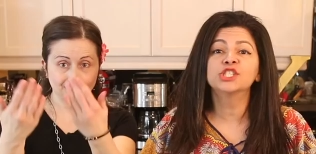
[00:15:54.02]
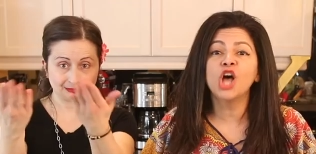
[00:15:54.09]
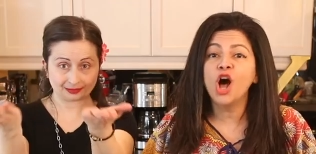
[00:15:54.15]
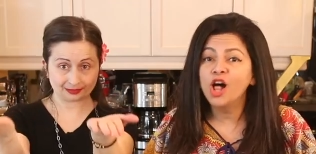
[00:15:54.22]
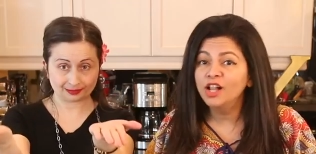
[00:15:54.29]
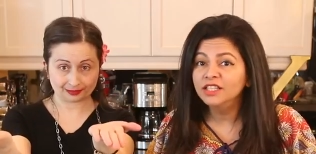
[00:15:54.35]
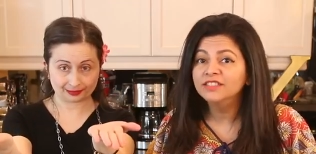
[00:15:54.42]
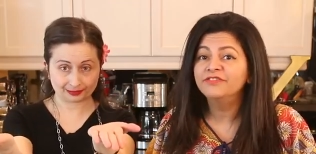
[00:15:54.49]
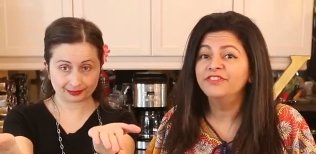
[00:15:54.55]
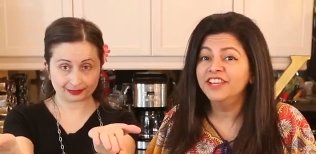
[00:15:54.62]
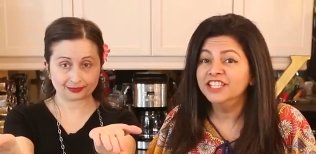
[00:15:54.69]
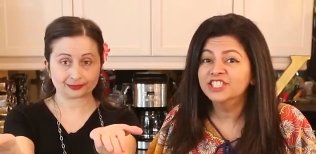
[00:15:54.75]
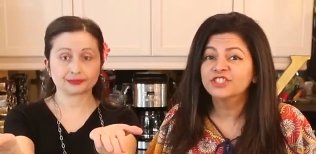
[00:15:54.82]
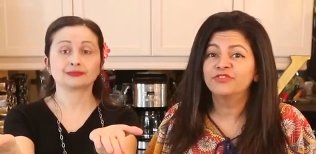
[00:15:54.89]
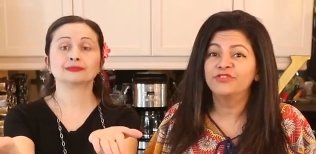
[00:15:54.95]
Speaker 1: salt
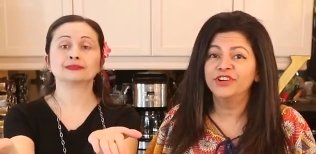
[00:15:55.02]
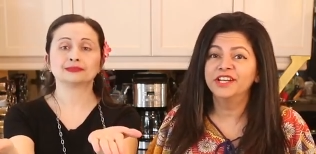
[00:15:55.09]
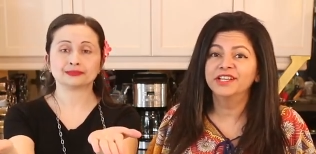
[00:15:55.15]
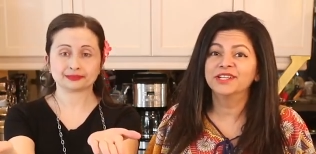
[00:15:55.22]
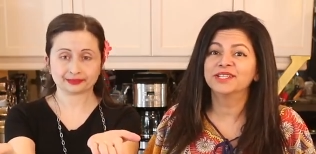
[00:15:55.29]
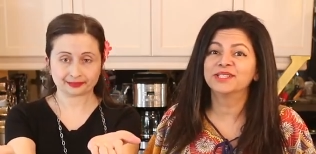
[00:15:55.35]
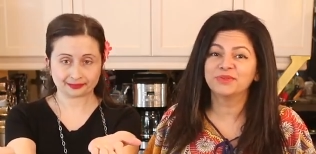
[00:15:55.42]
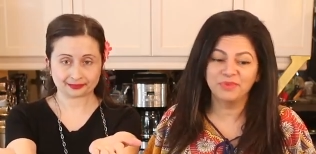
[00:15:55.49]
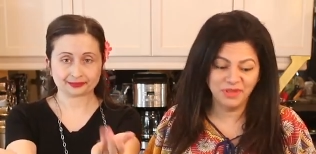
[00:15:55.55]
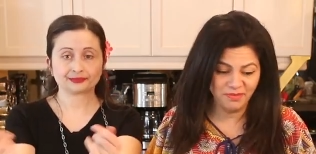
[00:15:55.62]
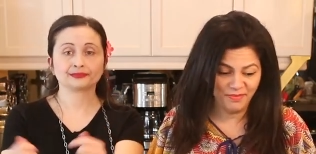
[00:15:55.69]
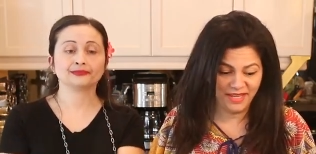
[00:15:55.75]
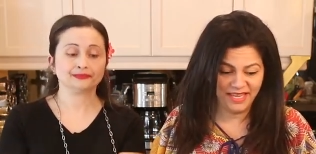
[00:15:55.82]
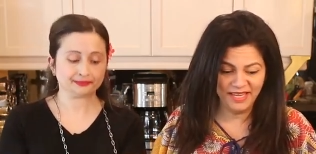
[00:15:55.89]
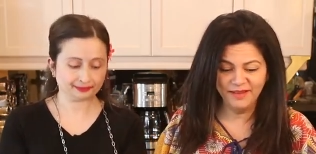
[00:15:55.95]
fish fritters with
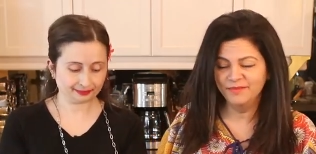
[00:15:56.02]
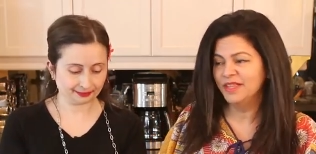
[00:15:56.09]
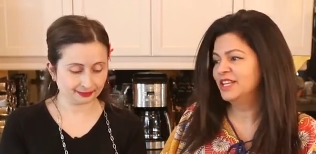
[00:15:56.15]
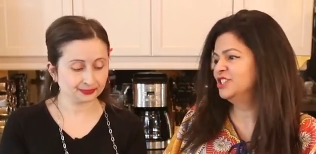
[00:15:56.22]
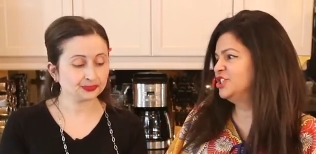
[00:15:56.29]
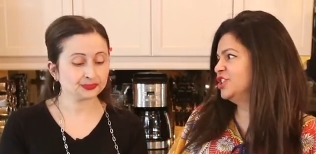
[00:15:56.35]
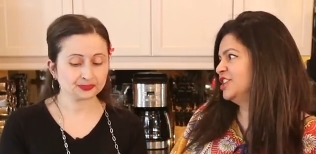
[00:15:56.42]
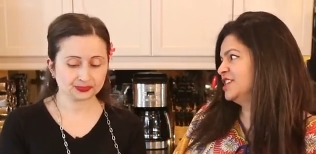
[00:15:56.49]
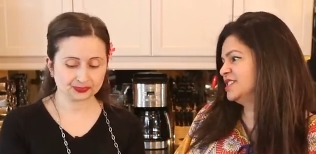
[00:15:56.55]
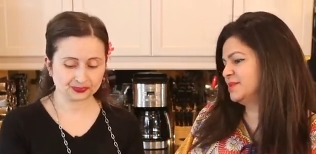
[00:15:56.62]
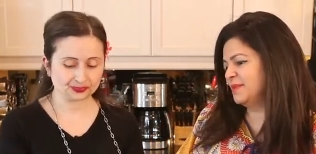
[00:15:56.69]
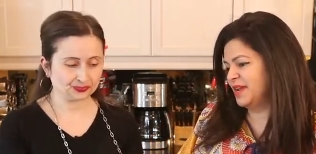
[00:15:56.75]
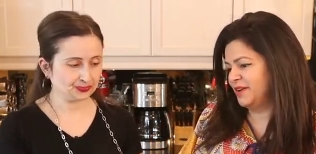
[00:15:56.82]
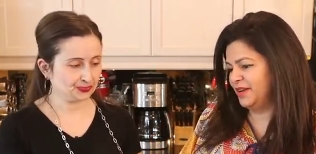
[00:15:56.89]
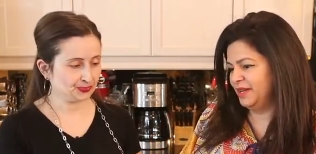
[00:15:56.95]
me. Cheers,
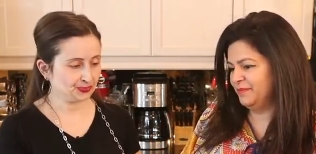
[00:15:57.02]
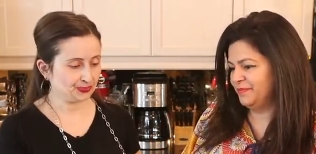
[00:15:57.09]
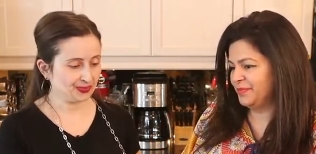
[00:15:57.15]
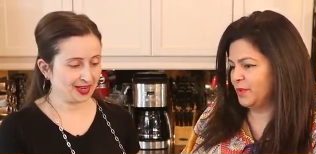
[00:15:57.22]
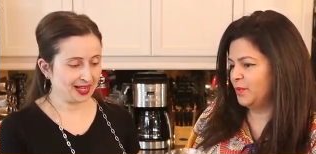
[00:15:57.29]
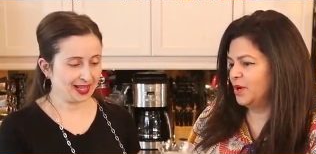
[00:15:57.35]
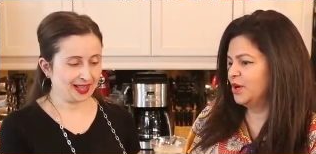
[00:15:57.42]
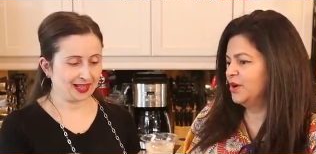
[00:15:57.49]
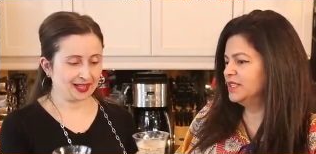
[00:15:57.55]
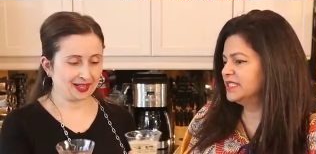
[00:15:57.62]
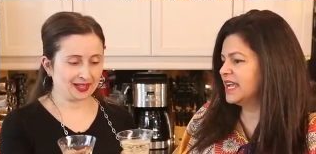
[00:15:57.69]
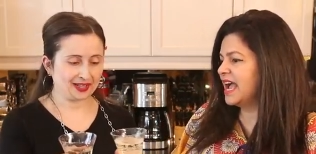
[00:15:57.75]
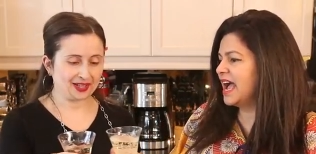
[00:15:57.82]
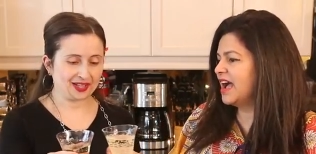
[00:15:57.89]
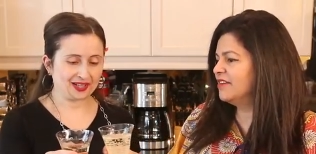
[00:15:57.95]
Mary. We're going
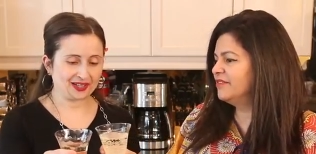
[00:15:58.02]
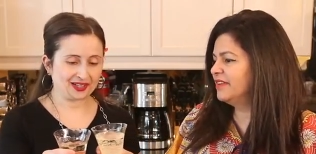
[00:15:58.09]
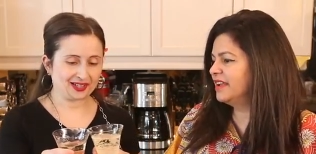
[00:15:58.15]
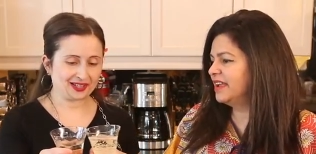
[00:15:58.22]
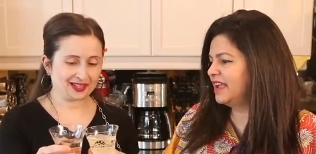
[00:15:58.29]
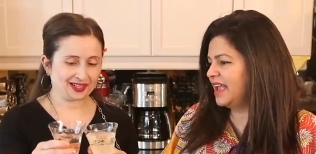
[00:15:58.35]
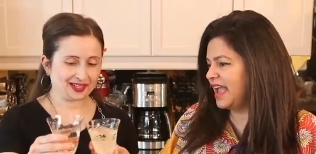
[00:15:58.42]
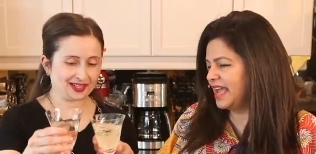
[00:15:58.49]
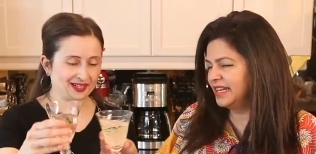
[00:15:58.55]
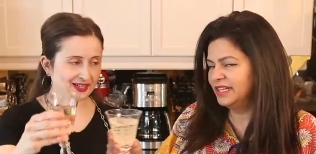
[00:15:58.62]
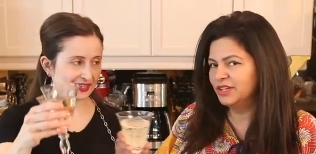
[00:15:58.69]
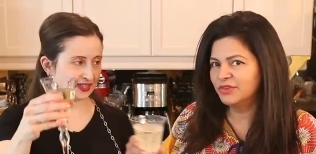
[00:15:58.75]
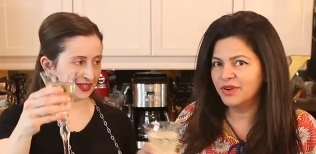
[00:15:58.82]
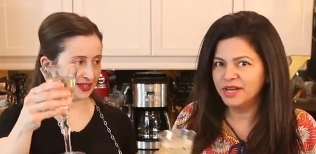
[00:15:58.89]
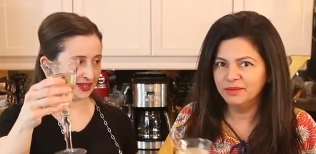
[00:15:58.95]
to have an
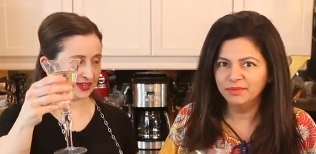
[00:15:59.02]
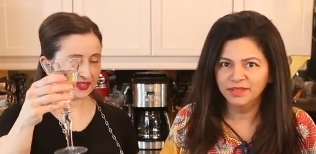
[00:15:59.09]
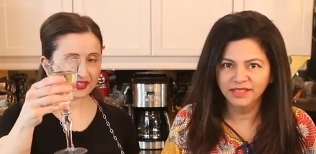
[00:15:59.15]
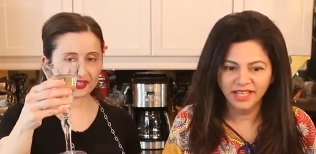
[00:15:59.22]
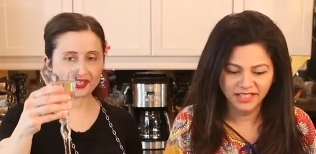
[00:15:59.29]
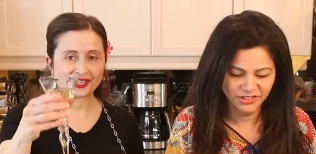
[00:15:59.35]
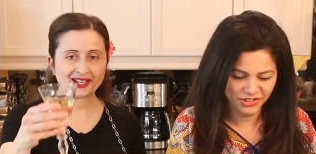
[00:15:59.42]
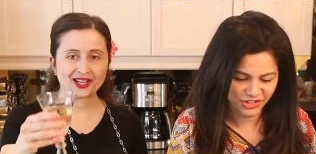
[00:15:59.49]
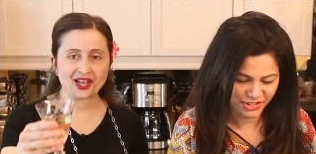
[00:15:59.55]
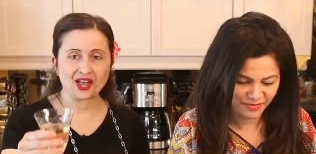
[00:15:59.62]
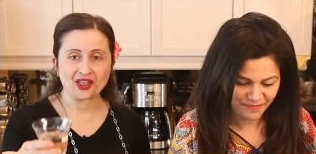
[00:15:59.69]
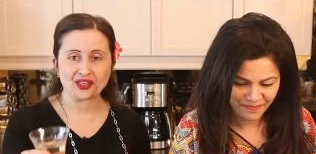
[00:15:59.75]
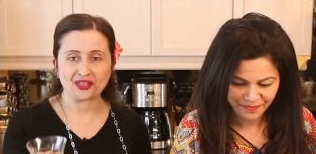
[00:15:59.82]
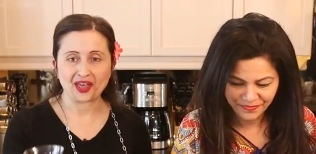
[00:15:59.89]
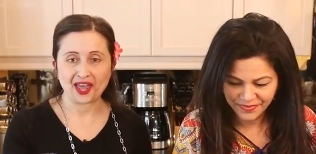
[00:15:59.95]
incredible lunch.
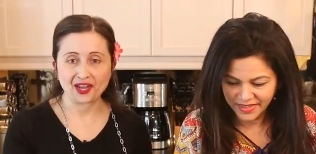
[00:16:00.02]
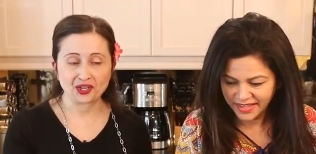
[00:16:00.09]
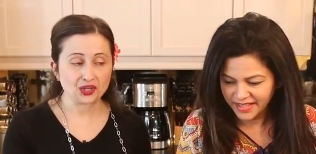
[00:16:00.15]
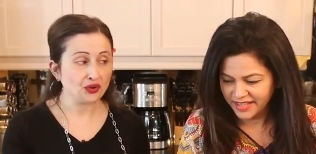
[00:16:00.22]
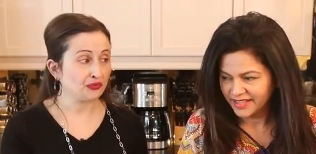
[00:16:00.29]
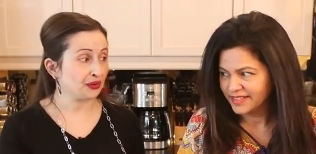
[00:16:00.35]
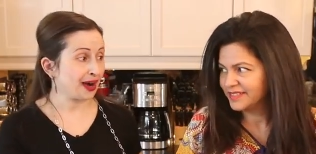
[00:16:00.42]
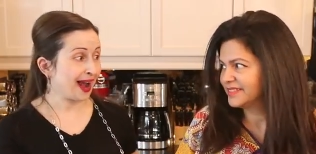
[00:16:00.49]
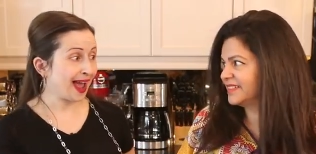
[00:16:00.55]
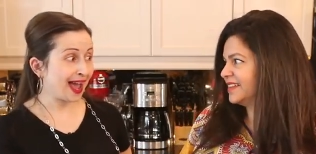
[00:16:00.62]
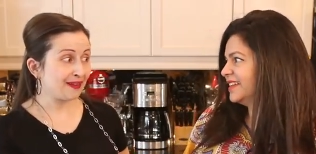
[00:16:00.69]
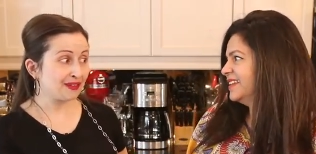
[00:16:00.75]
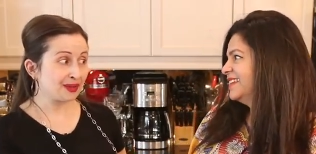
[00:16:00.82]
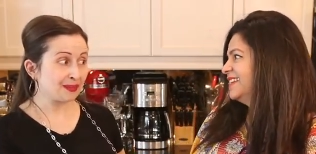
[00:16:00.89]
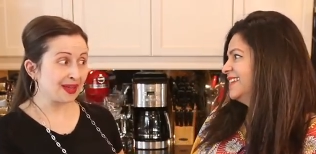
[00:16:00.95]
Speaker 2: Thank you for
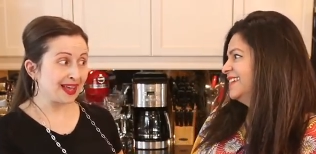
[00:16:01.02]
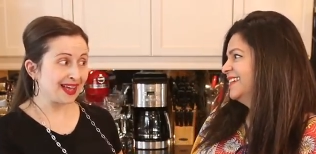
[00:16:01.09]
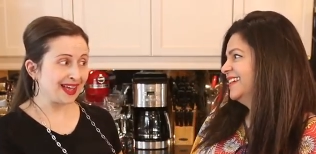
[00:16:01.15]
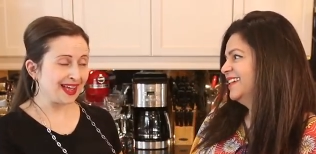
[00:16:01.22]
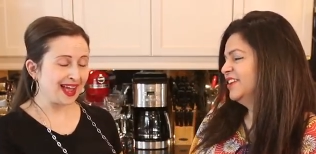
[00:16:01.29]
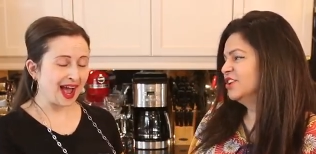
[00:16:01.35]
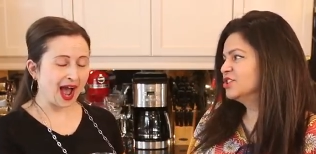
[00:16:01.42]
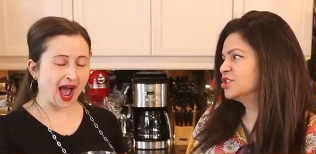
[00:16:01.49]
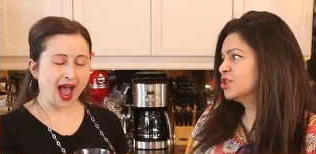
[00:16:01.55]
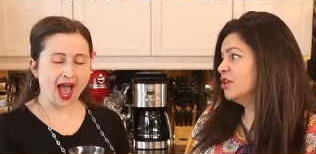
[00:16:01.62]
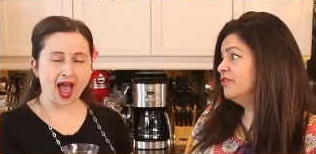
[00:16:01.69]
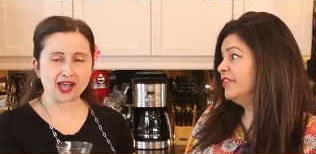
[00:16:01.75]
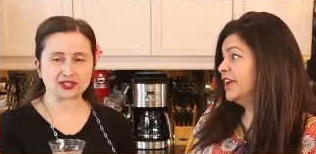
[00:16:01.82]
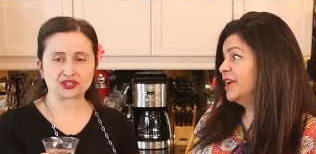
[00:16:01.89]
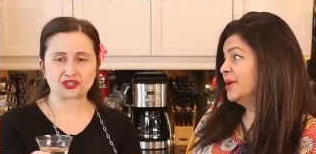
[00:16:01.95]
having me. So I
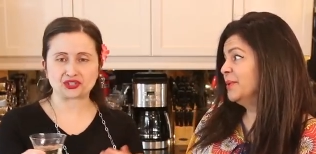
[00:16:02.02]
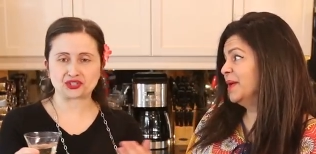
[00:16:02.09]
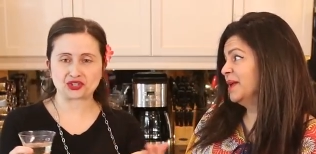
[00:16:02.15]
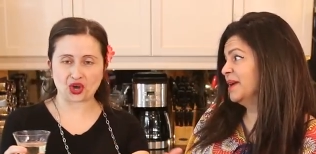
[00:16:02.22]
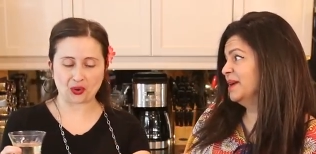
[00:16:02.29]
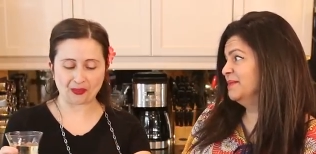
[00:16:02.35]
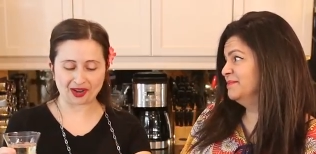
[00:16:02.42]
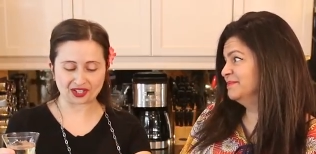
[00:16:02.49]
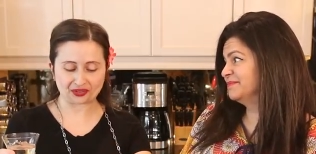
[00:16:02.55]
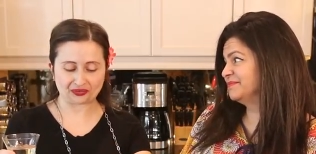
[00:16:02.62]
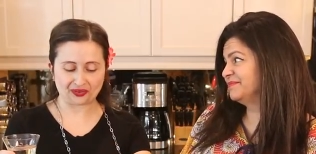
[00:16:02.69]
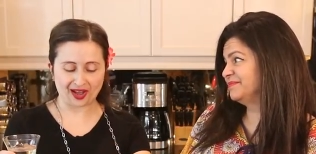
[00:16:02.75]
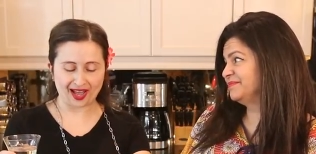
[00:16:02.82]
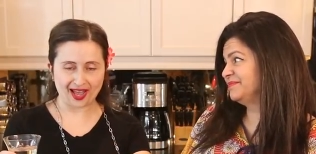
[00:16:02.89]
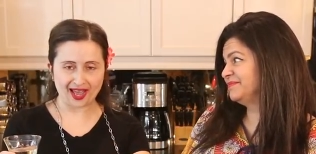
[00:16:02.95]
had so much
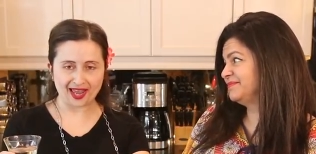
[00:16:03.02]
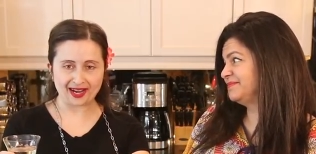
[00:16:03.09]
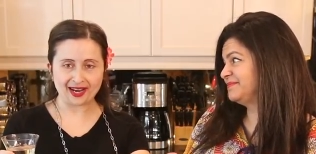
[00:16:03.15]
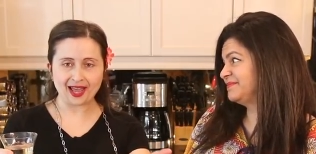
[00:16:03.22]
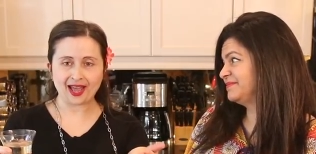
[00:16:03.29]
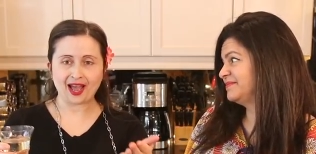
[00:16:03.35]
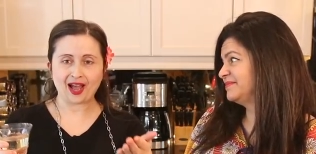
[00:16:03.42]
fun.